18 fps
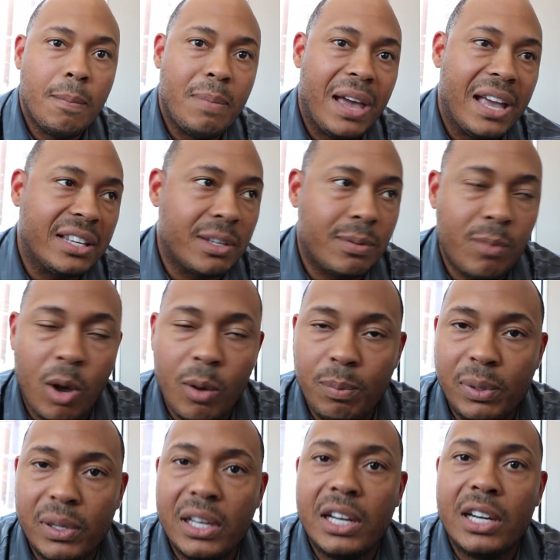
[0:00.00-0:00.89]

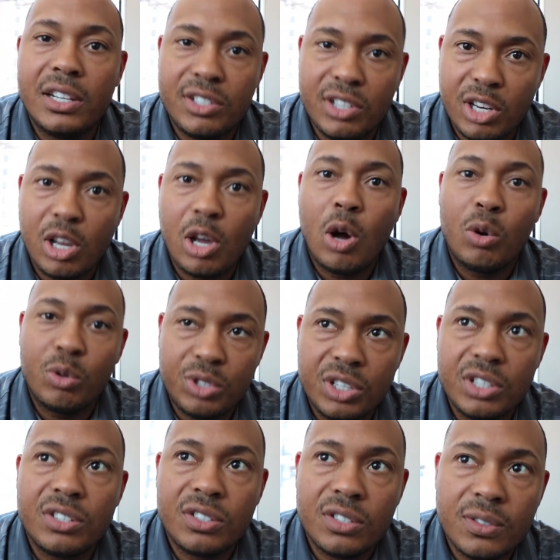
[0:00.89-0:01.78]
basketball players and
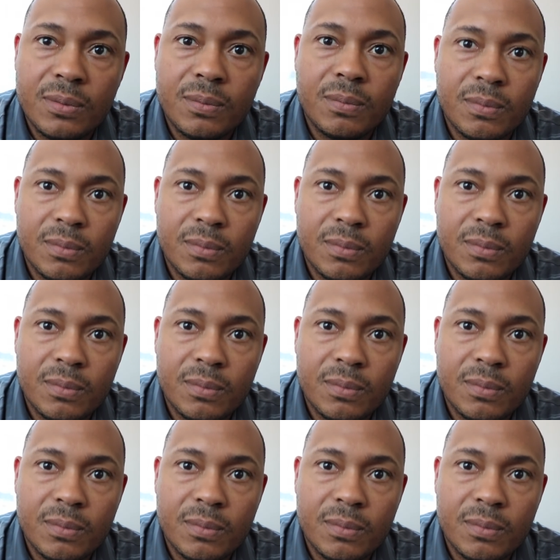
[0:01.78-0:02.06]
coaches.